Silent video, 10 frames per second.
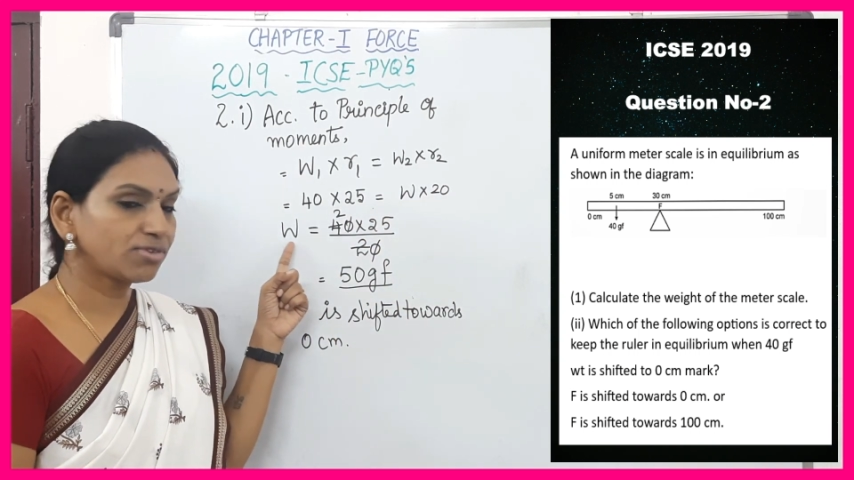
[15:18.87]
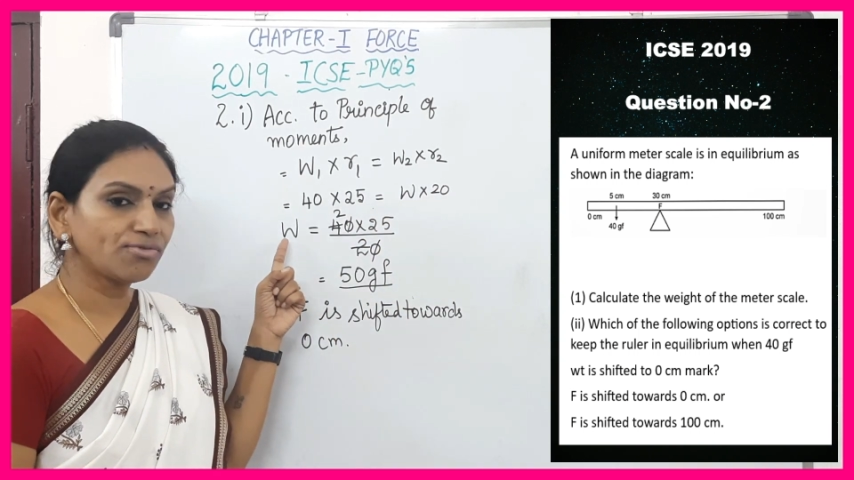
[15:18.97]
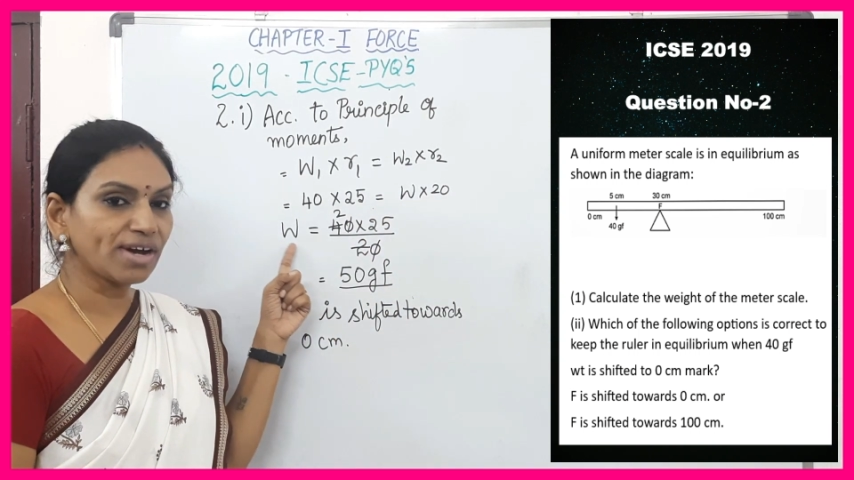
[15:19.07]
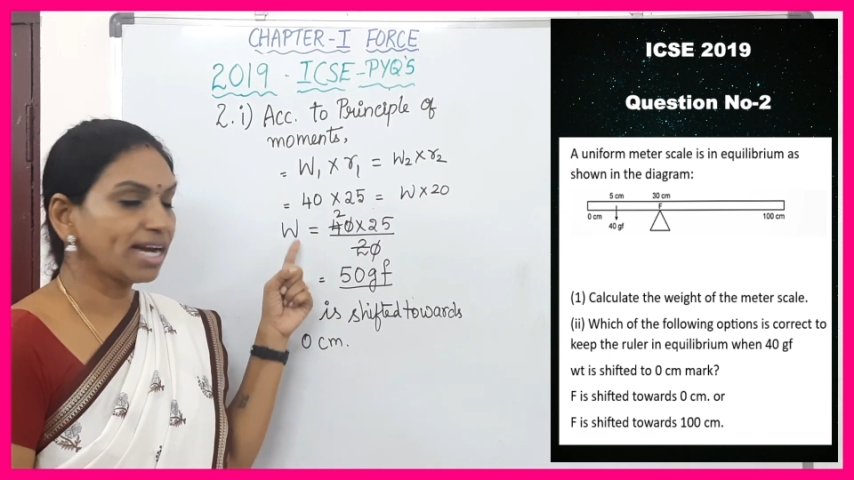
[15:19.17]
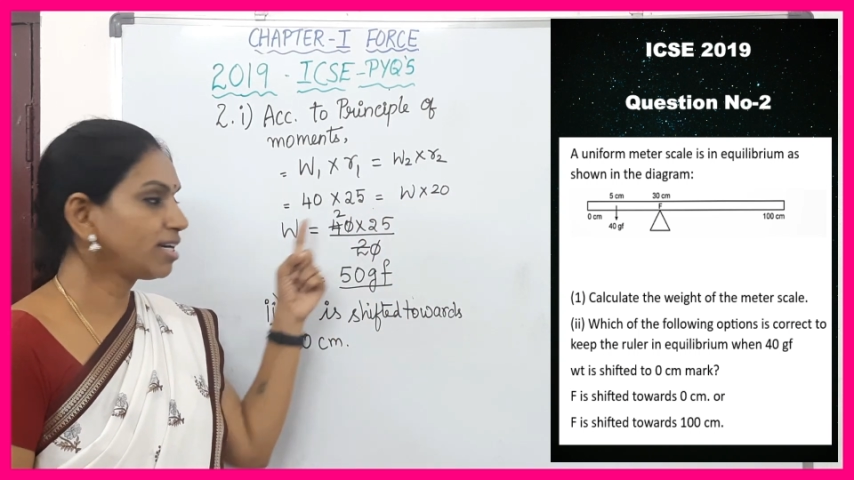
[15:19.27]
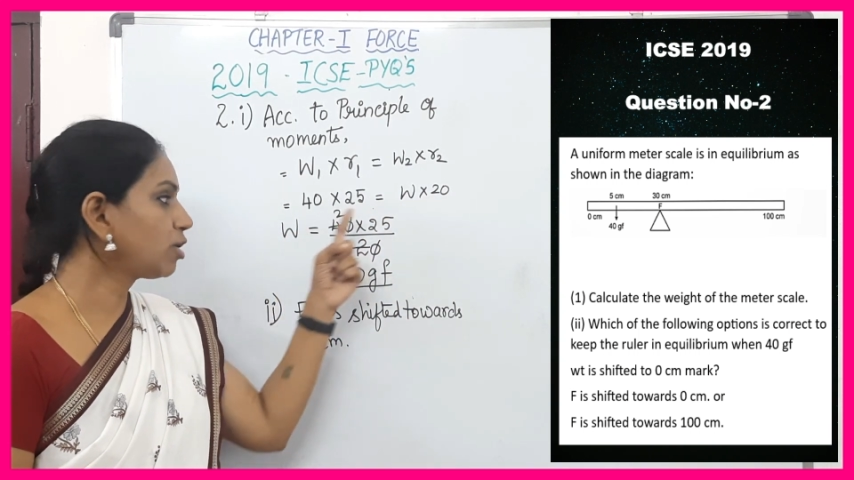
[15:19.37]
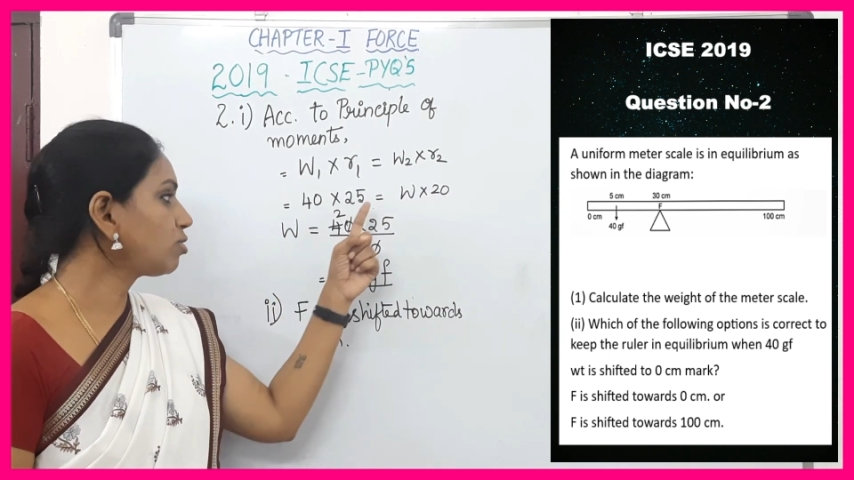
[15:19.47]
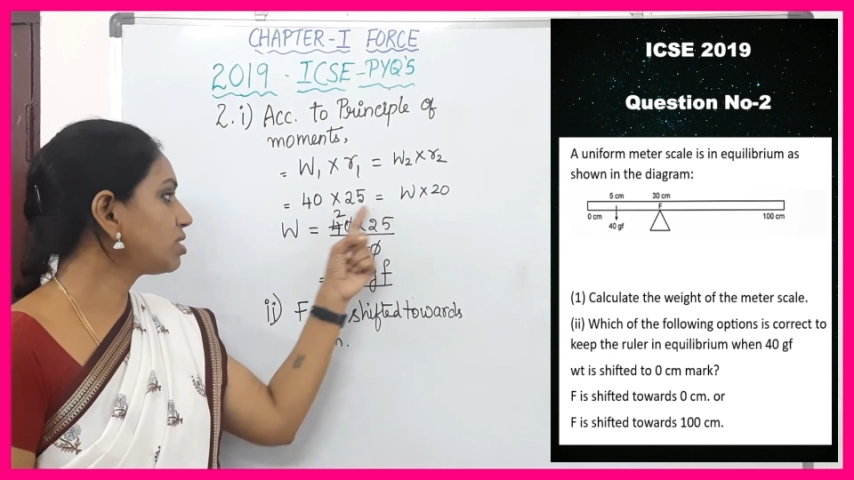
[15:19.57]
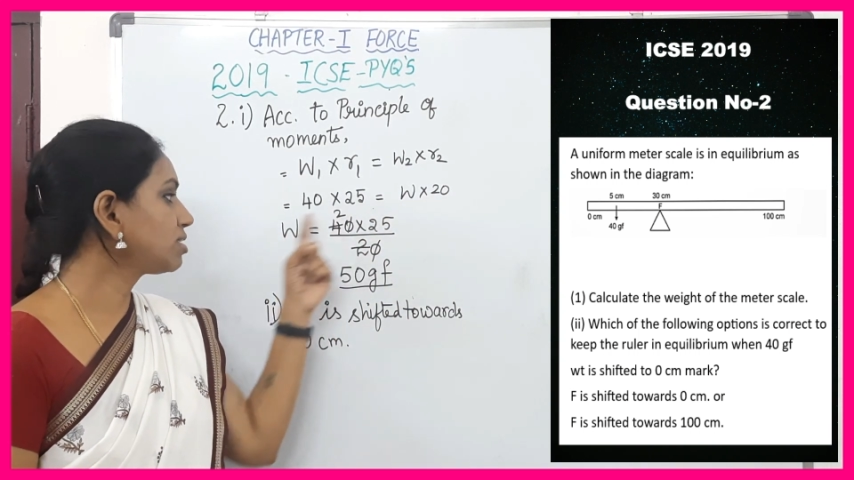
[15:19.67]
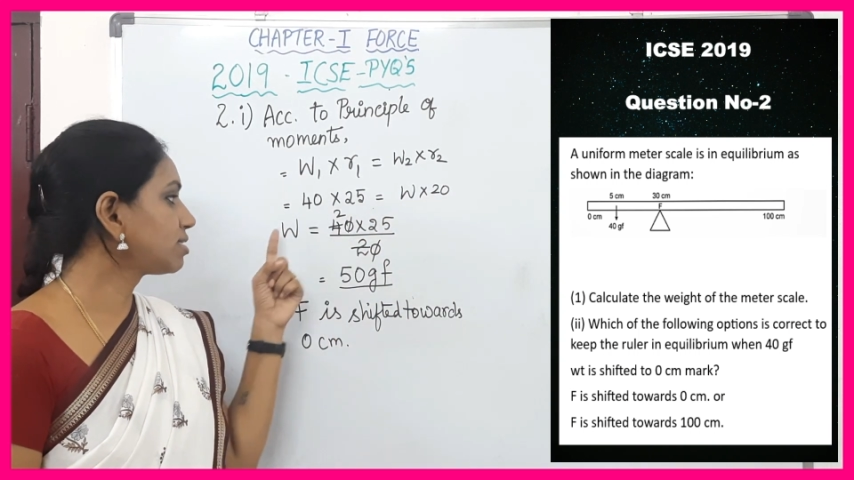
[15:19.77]
to find
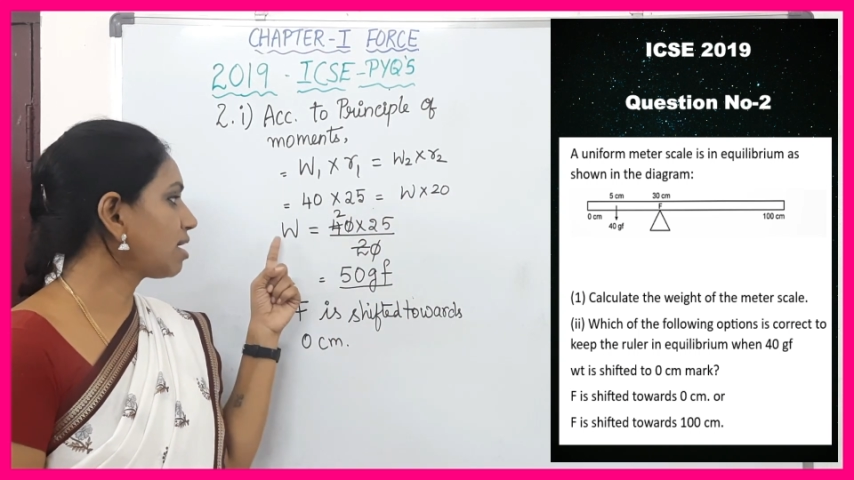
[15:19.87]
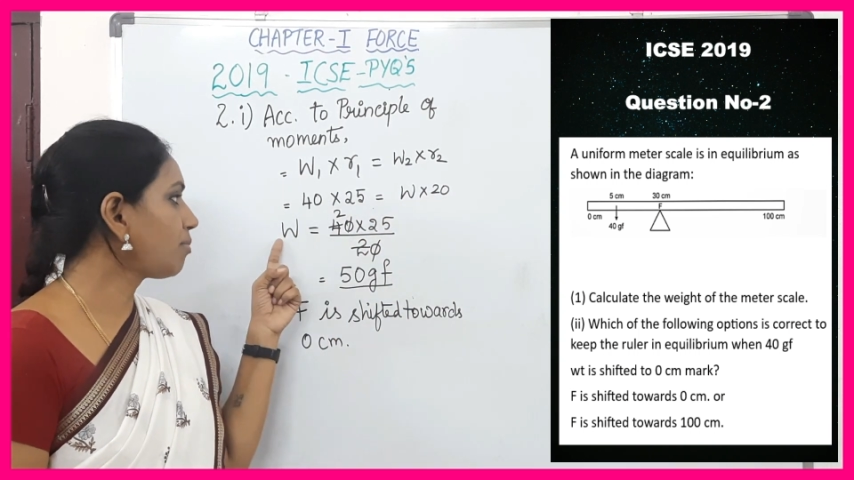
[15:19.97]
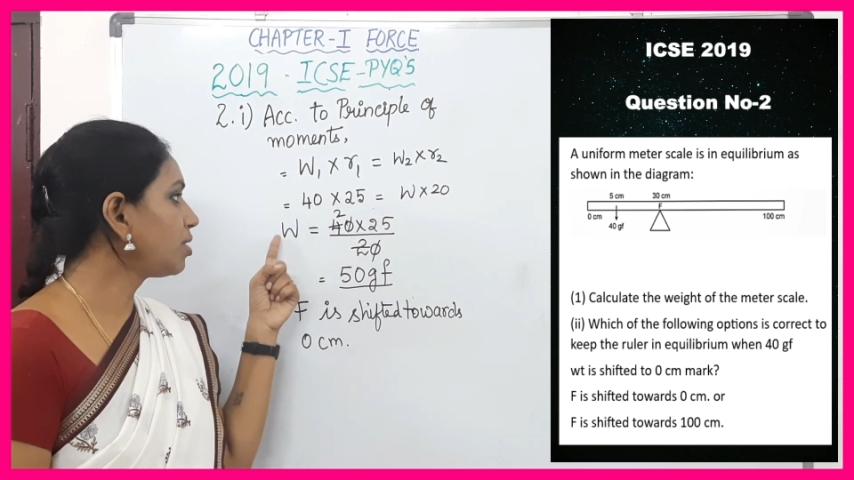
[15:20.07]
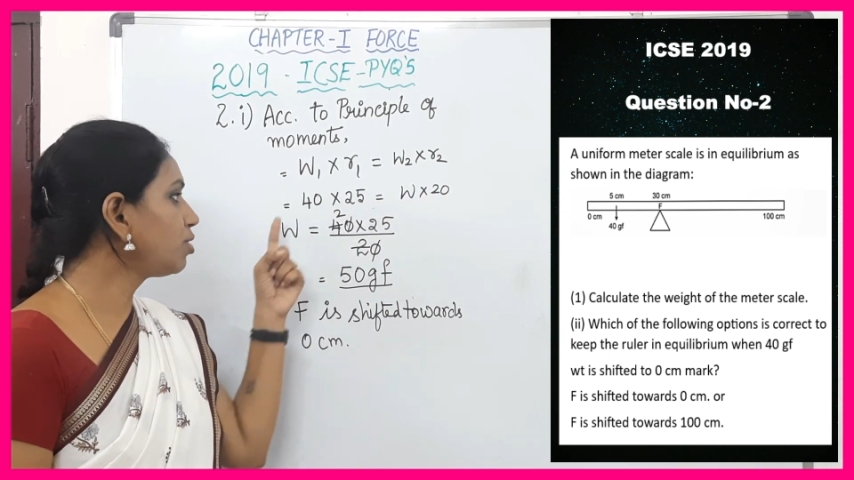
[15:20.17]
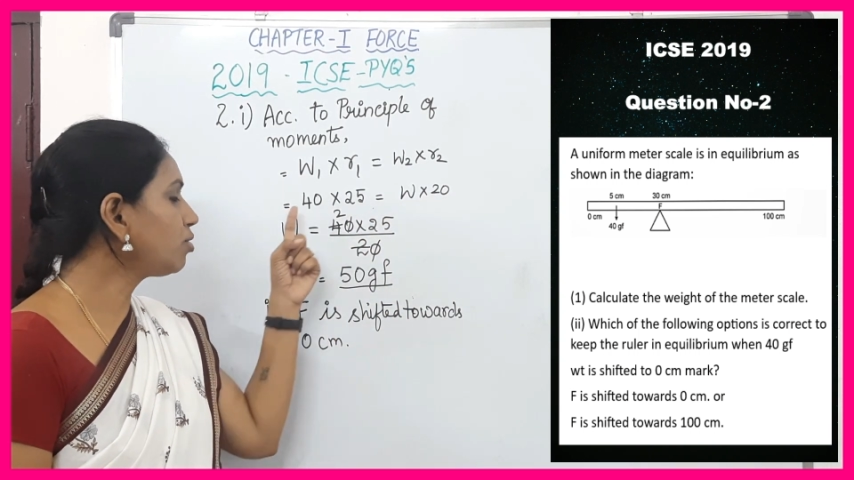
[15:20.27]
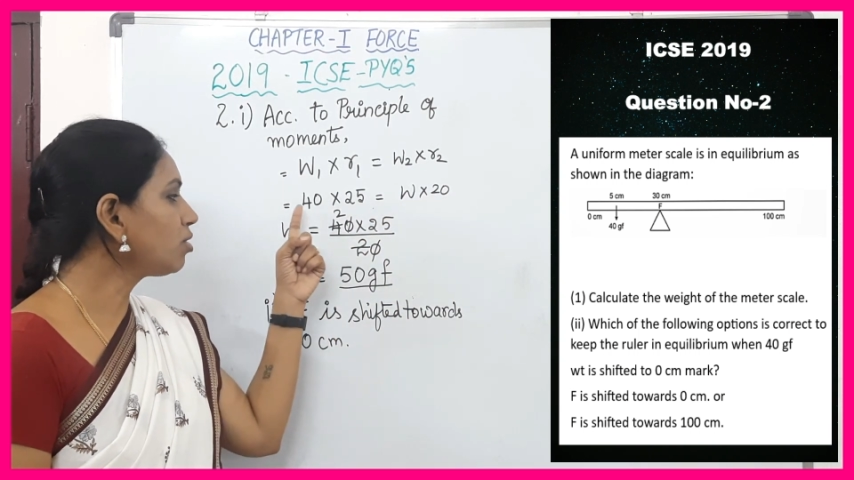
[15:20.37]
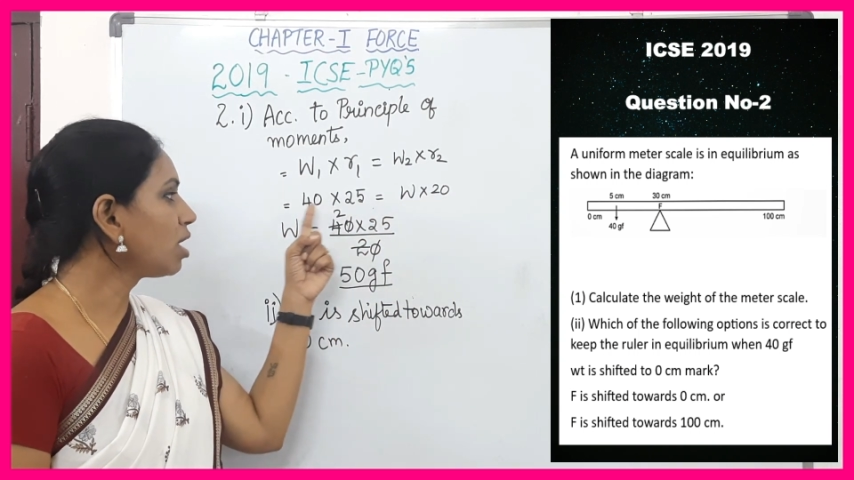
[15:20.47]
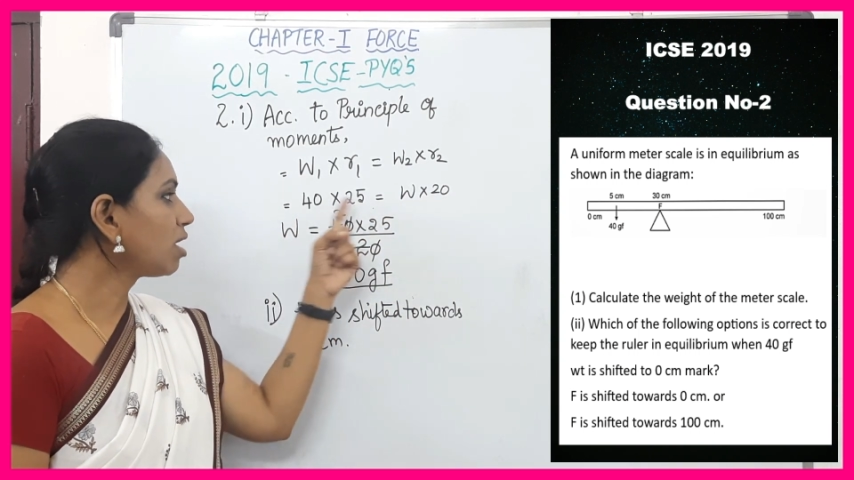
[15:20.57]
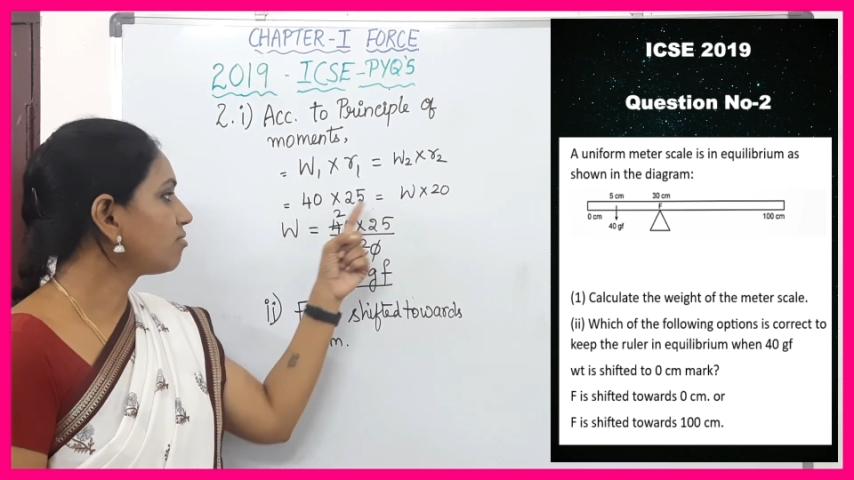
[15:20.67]
out this W,